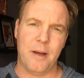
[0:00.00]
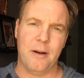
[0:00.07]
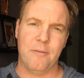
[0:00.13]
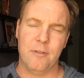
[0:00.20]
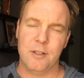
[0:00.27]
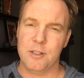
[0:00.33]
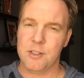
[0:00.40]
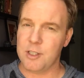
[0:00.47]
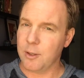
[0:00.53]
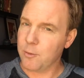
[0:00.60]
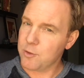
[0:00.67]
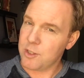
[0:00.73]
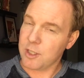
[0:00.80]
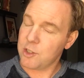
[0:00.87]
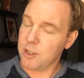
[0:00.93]
out of this, I
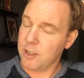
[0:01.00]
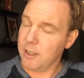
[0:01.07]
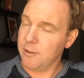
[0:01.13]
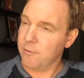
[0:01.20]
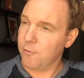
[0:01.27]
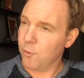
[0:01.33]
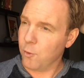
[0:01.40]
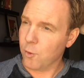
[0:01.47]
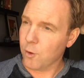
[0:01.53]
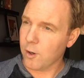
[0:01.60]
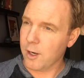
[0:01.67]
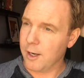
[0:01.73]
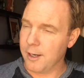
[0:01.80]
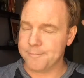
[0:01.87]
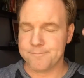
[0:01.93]
was actually in
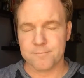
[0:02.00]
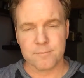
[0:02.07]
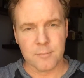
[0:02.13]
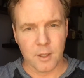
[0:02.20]
for